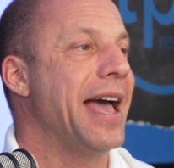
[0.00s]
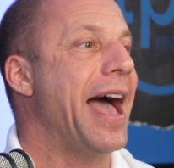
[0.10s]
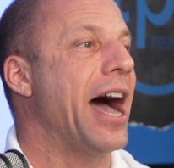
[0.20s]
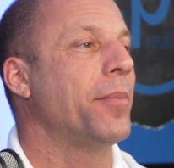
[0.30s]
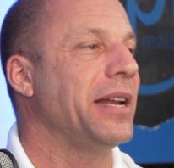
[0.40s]

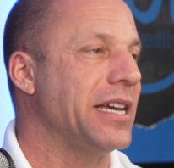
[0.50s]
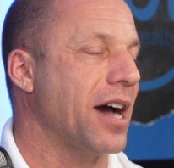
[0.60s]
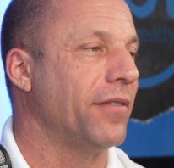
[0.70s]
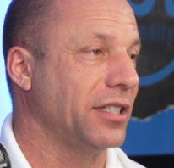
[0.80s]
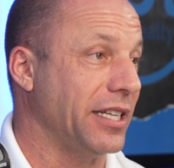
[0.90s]
How many
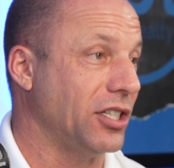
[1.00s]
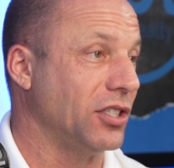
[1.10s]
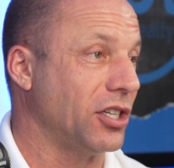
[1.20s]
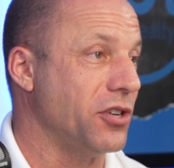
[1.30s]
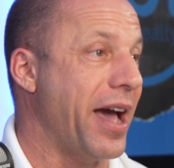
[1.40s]

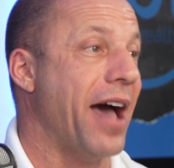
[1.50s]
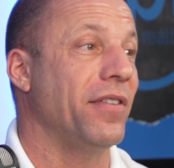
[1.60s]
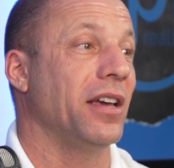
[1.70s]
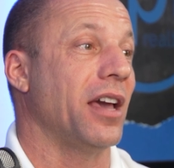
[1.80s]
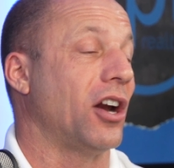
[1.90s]
conversations are you
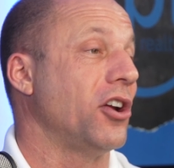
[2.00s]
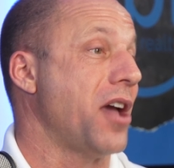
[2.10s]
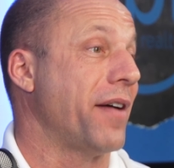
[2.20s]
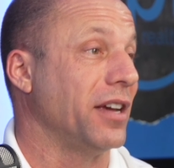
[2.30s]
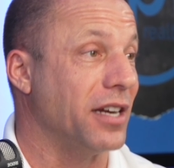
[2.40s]
having, and are you
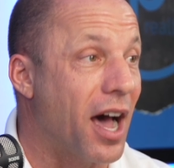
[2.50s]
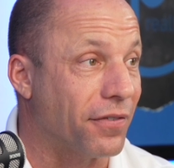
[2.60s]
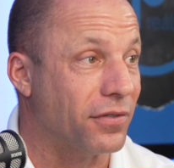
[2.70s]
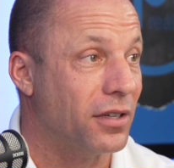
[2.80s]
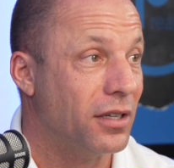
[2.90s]
having
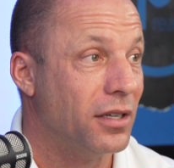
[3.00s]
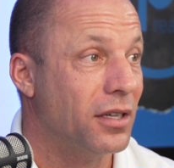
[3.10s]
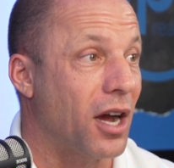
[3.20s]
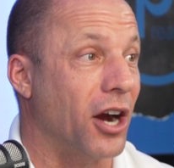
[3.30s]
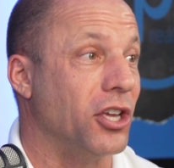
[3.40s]
enough?
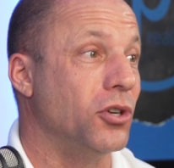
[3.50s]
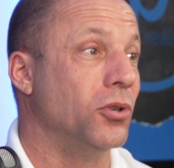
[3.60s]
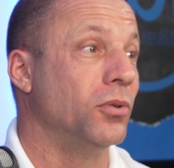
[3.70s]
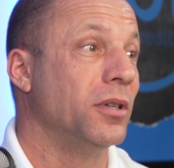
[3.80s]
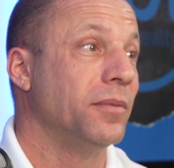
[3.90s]
Are
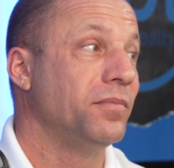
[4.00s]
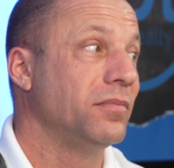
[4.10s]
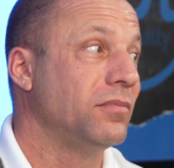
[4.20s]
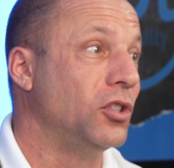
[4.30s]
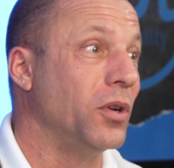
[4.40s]
you
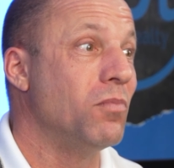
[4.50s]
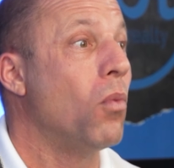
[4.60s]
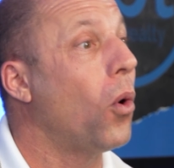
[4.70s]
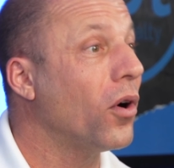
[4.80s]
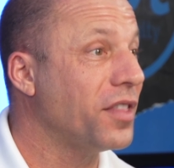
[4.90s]
doing
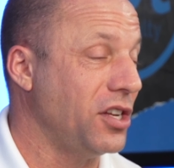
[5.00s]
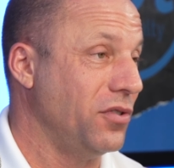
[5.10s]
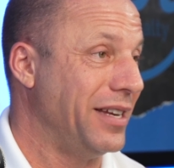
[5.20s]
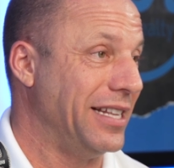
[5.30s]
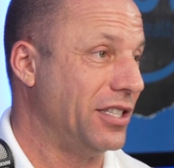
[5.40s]
more than you
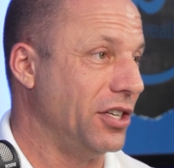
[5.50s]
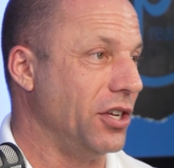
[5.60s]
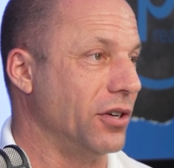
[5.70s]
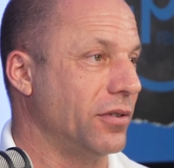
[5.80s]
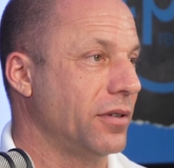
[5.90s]
need to
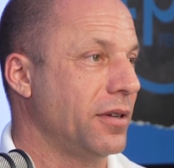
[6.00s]
do?